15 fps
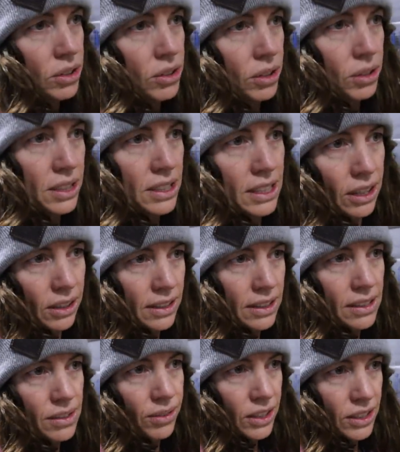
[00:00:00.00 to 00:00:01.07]
strokes here in
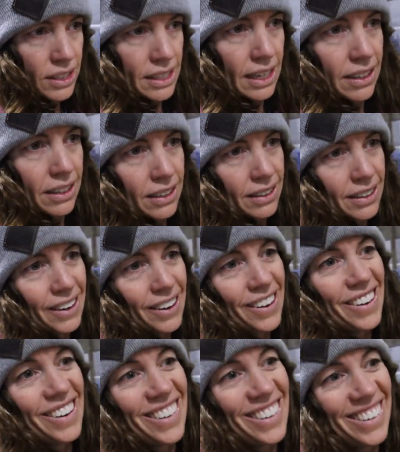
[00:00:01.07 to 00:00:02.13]
this first cycle.
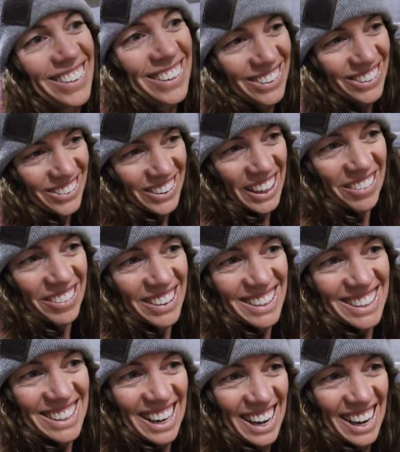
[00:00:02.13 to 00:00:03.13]
Oh, look who came to say